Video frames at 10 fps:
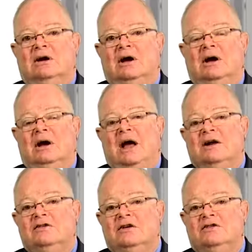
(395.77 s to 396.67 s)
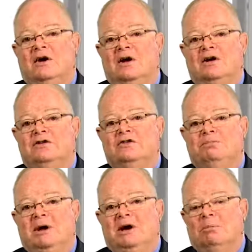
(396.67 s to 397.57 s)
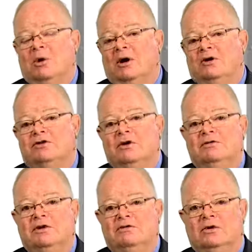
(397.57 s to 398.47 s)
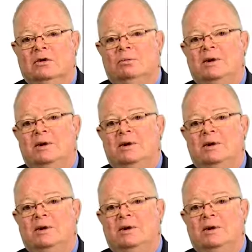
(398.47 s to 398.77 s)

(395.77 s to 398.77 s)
Anesthesiologists, being a more conservative group,